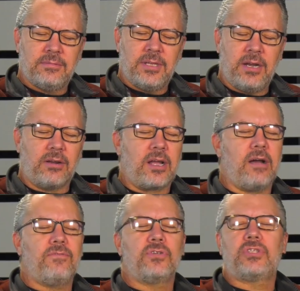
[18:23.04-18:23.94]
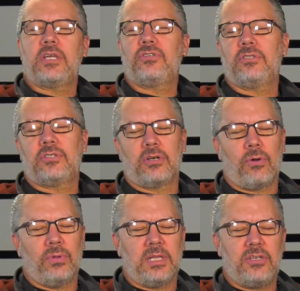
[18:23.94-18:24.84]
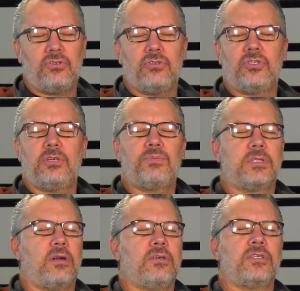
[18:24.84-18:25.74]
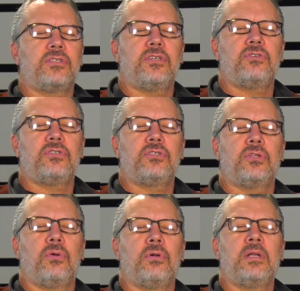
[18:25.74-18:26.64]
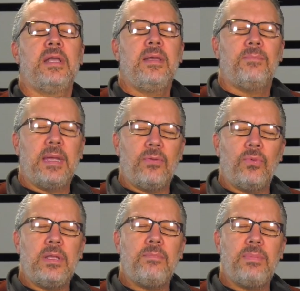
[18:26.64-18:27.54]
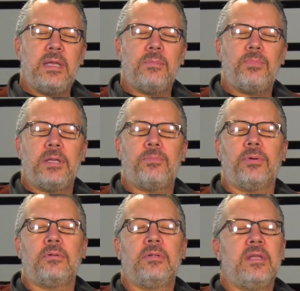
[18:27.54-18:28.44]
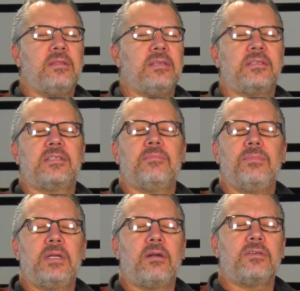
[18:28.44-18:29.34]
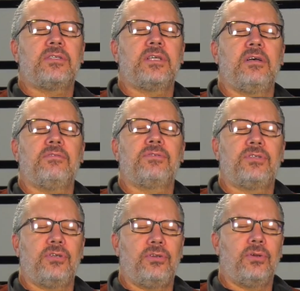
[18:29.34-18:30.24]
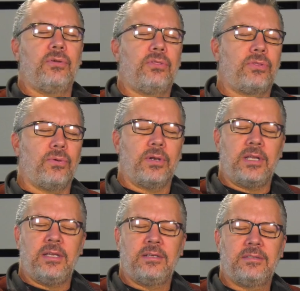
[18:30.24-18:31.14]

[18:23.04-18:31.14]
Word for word: in our conversations, in our relationships, in our decisions, Lord. May we be a people that submit ourselves to your authority.